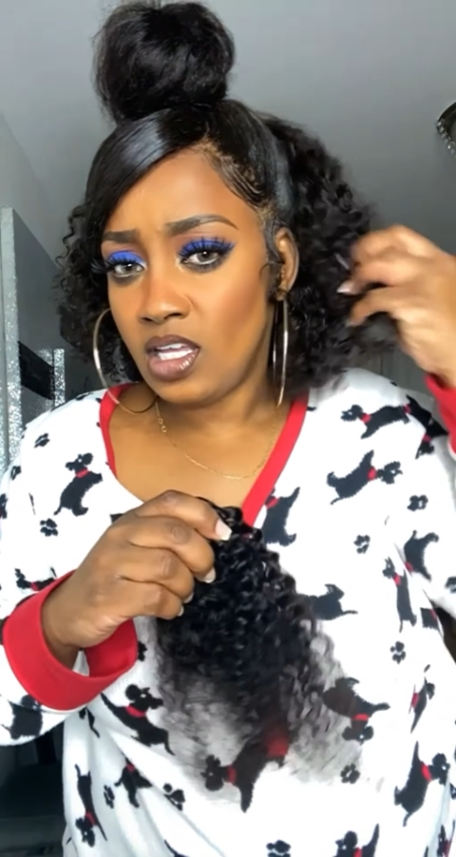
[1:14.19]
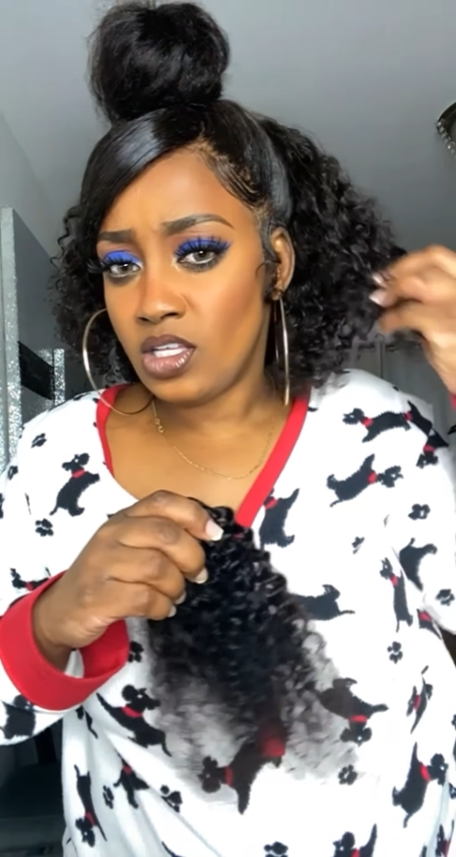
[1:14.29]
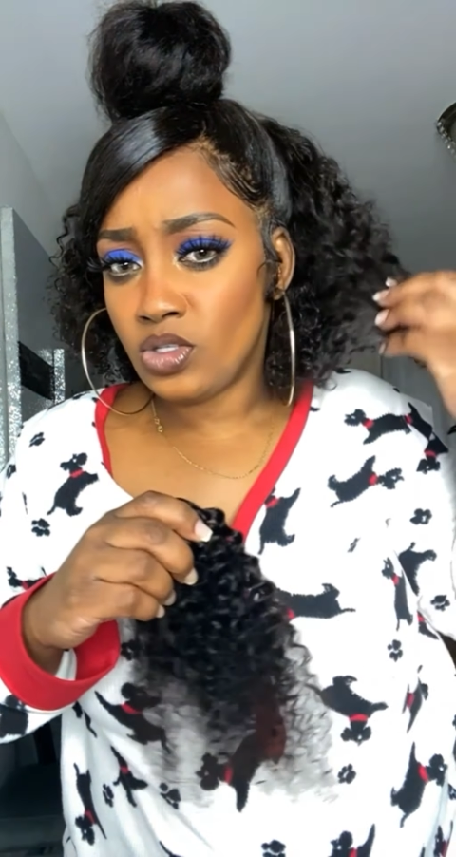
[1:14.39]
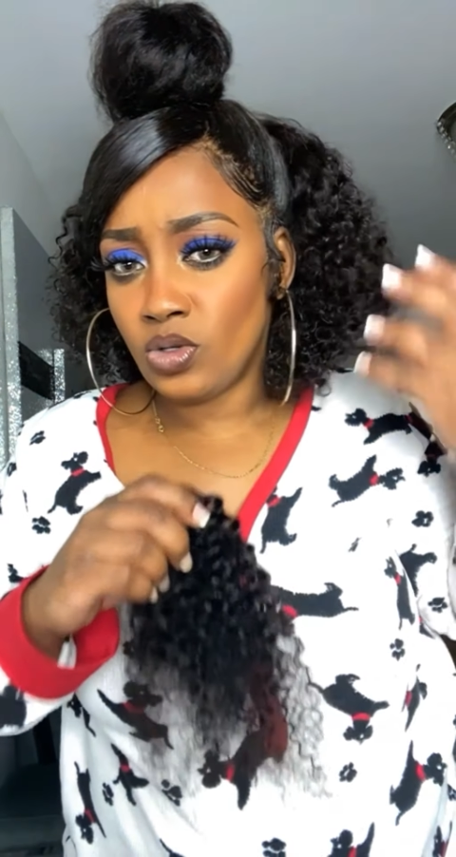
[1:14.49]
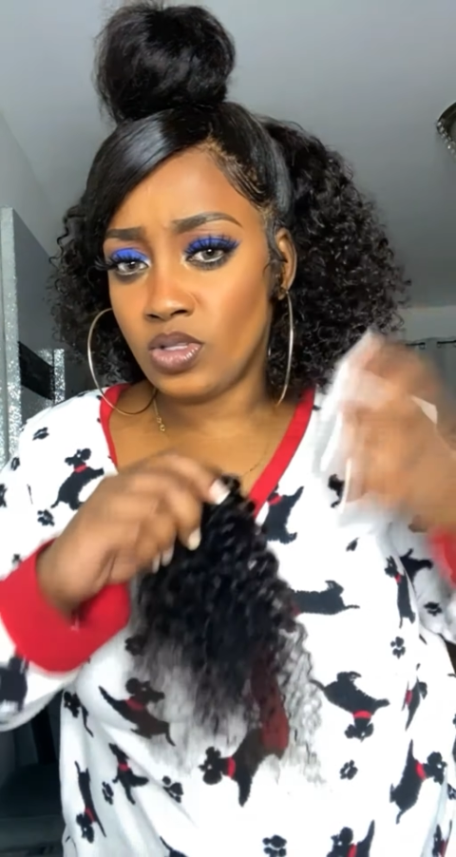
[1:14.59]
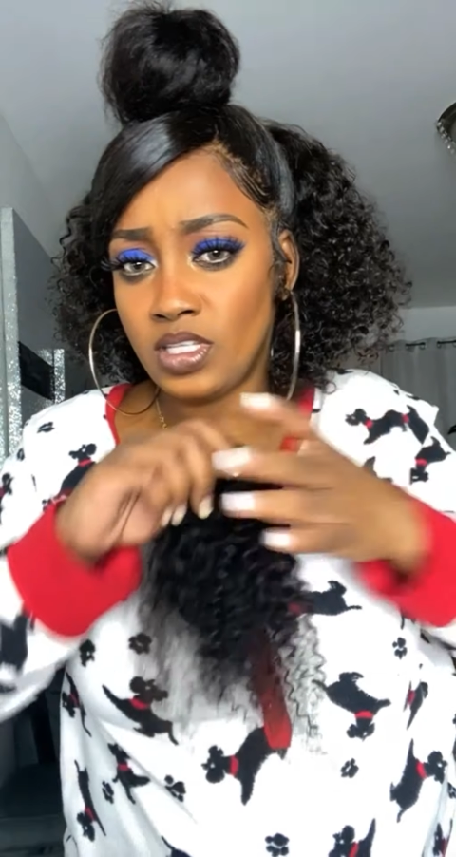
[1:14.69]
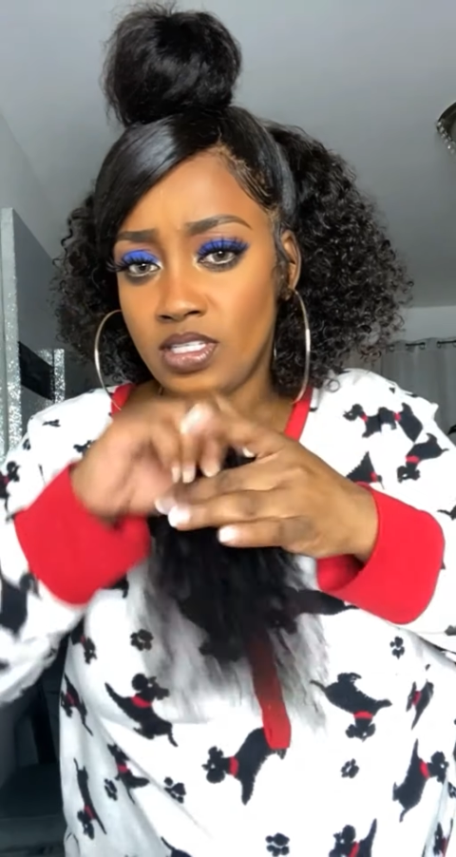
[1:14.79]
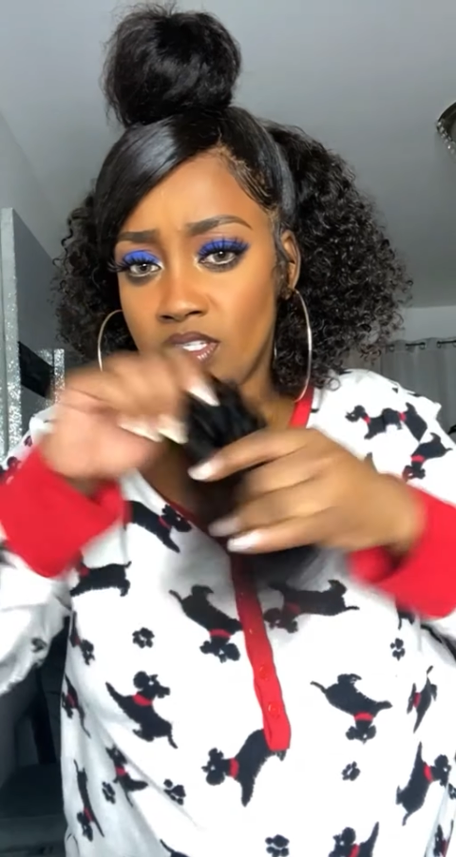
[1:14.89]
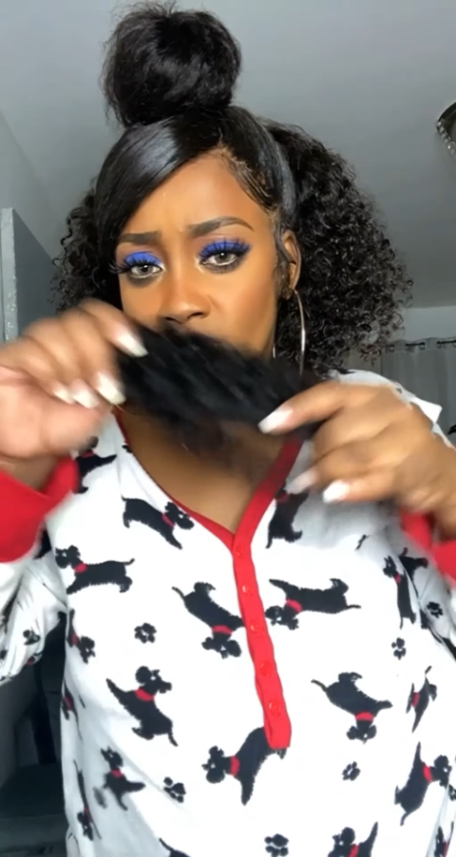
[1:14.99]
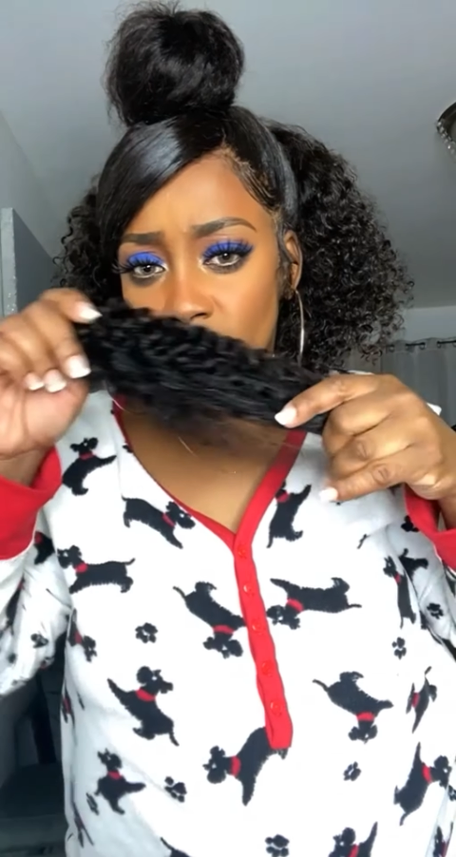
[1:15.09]
So
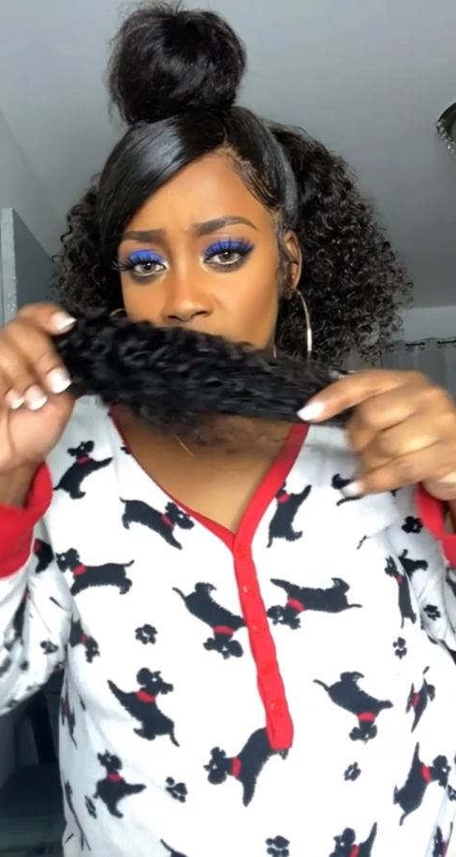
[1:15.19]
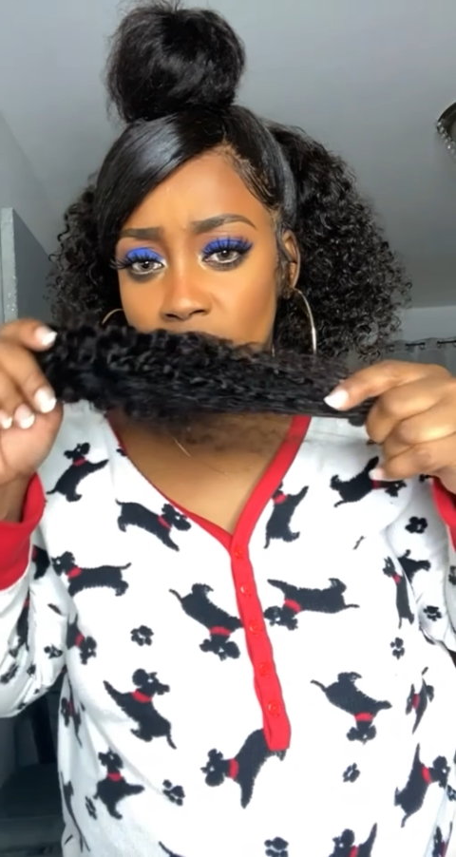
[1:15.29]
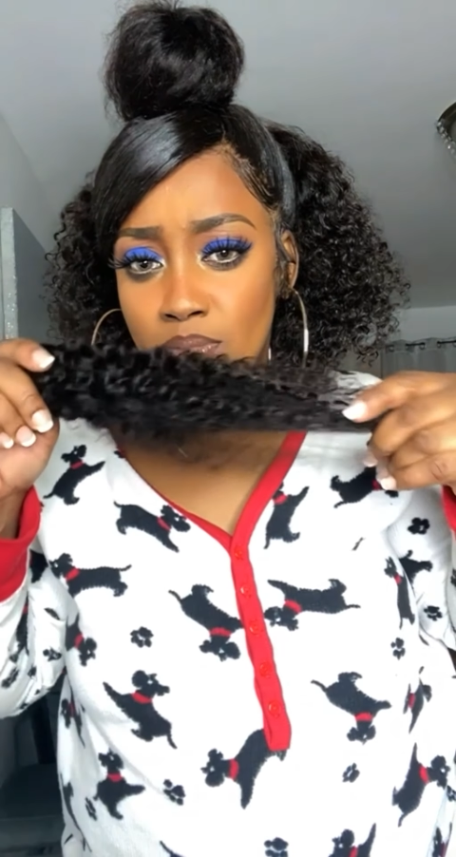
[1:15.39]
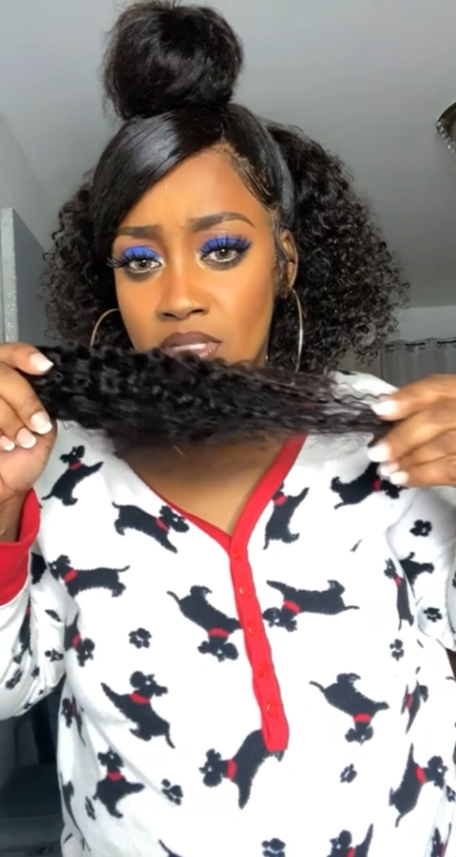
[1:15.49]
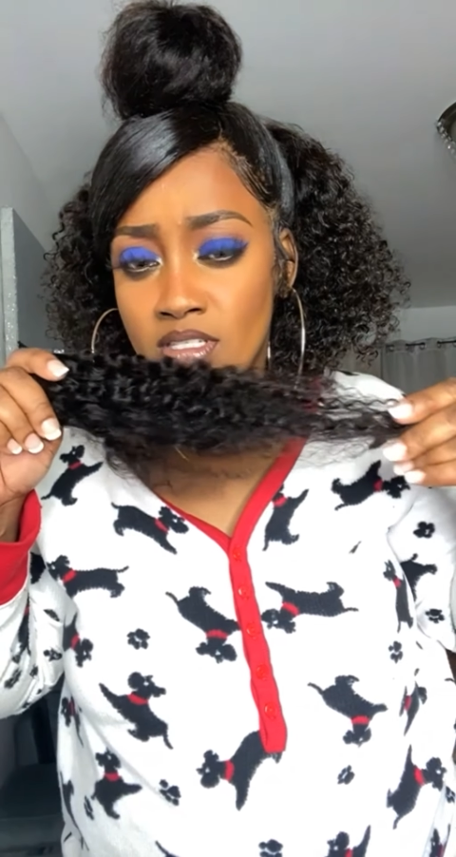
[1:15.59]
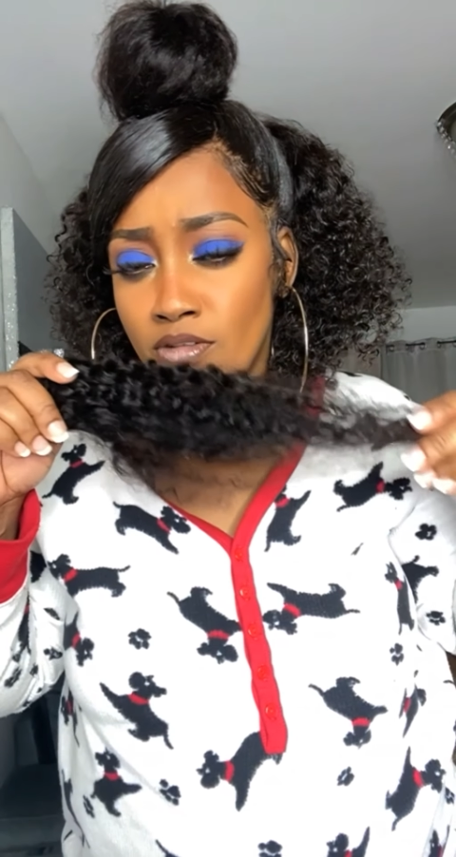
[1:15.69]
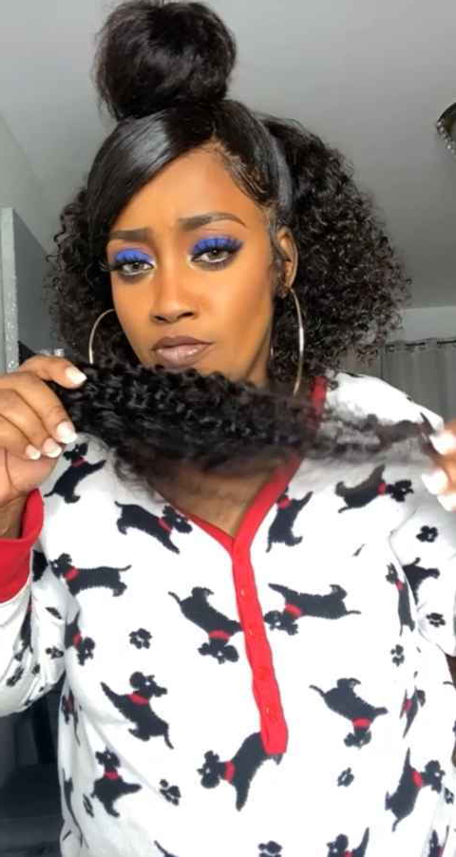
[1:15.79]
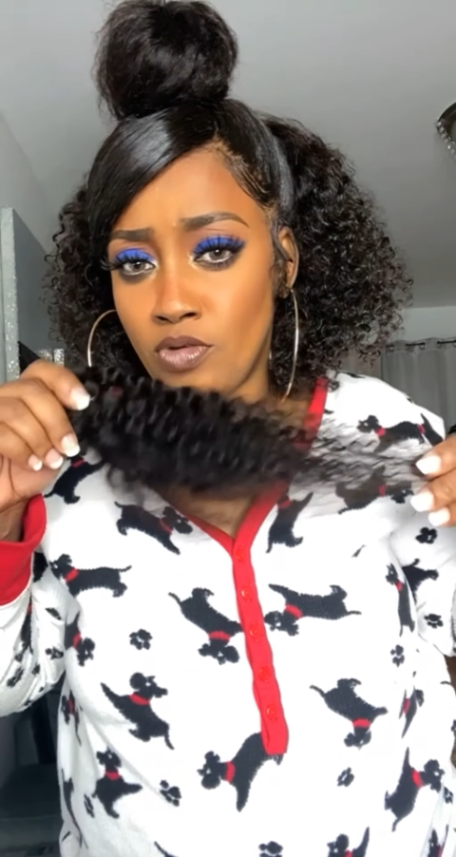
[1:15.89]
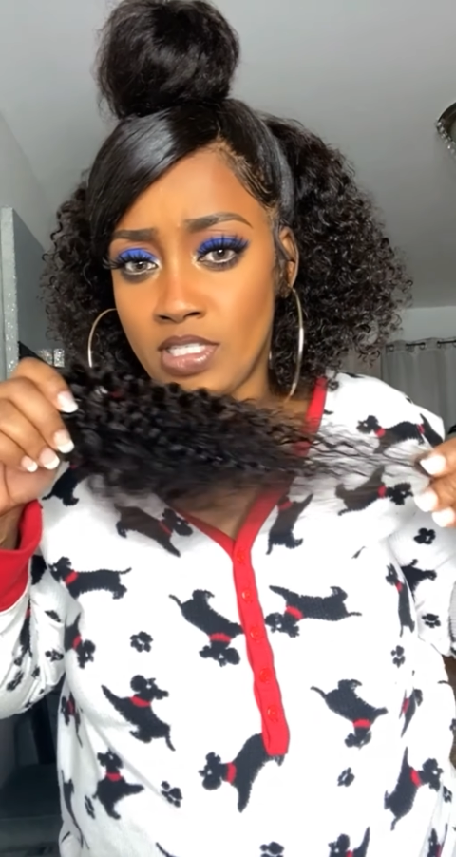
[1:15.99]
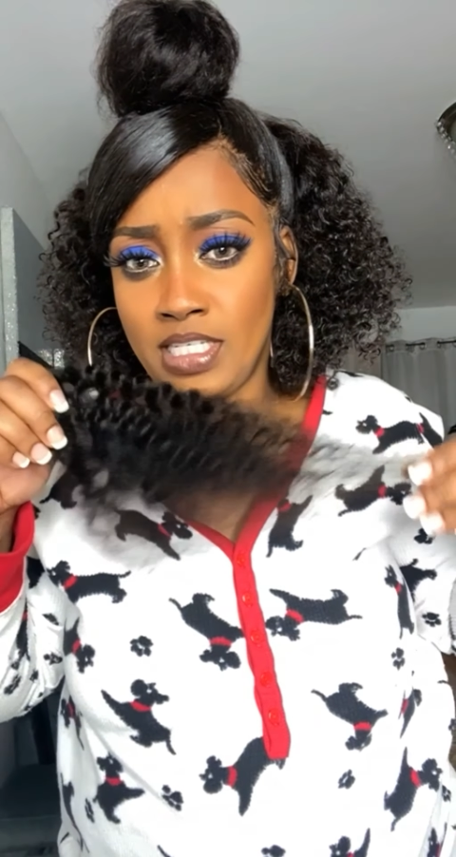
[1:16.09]
the clip-ins are
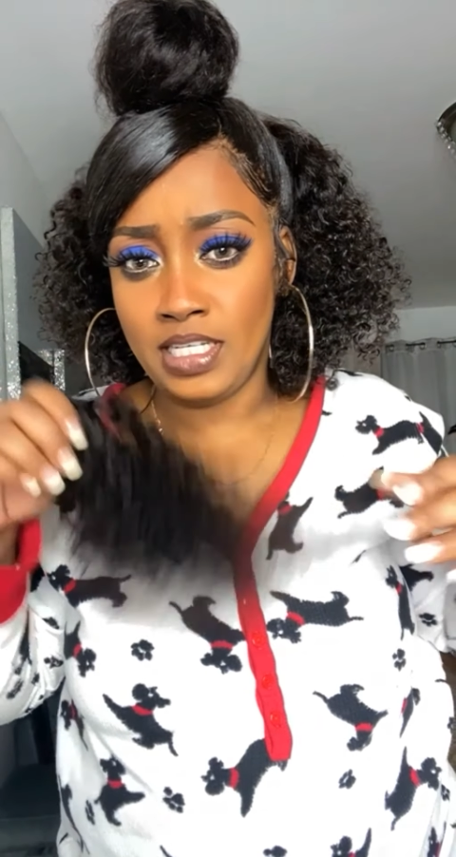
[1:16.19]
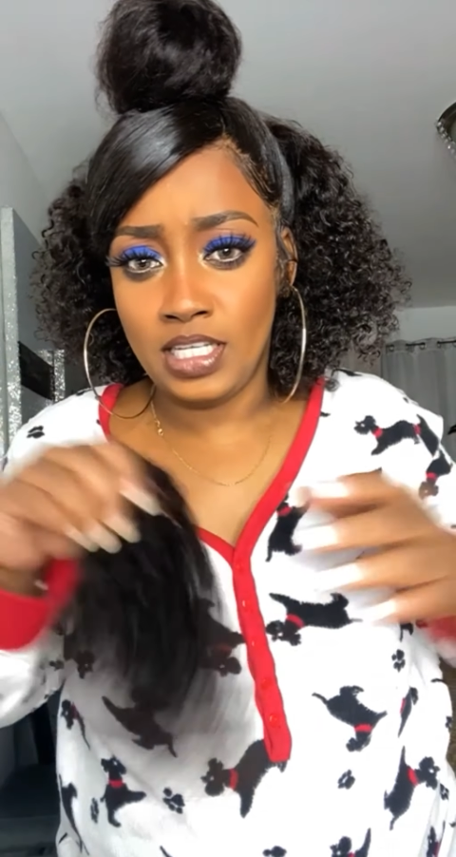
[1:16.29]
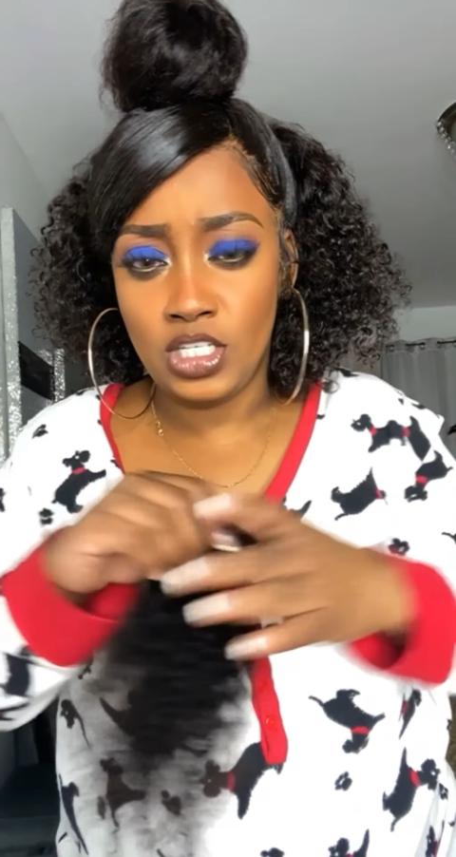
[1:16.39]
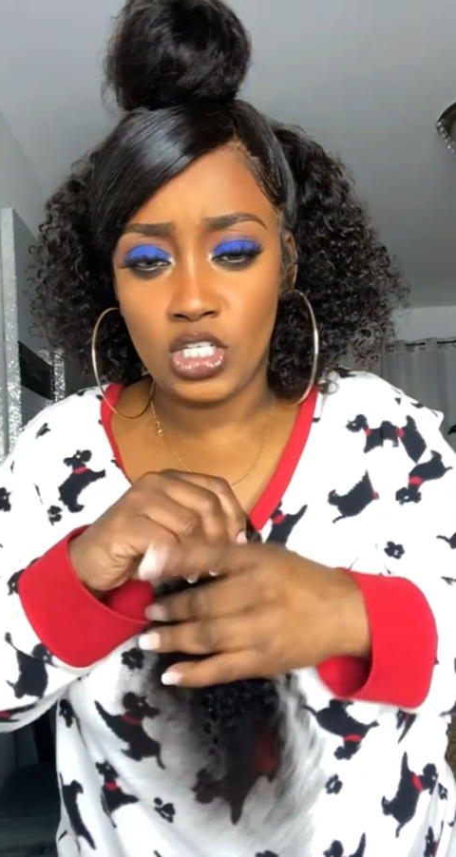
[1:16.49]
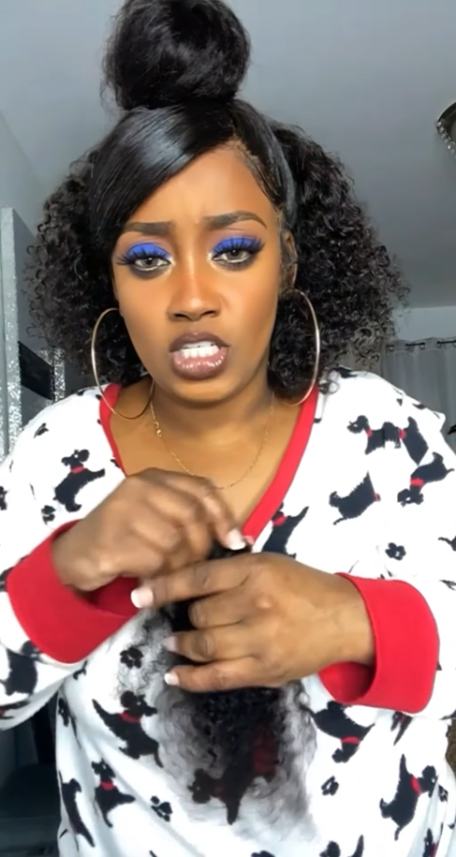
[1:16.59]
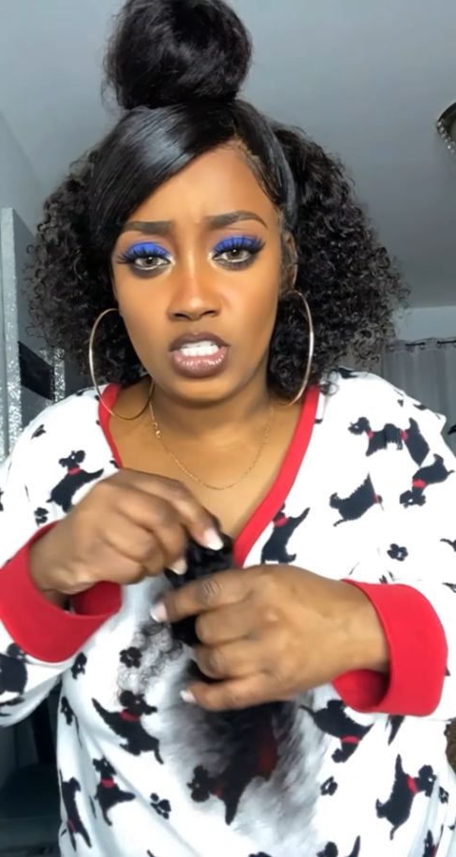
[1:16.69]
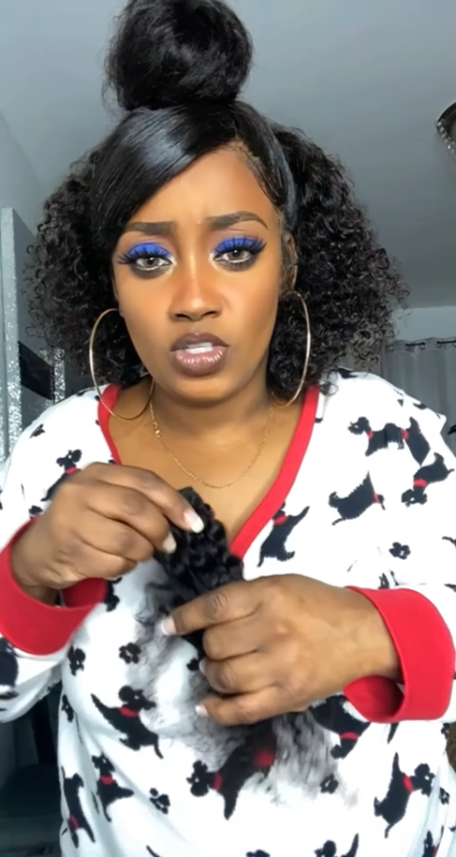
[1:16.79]
14 inches.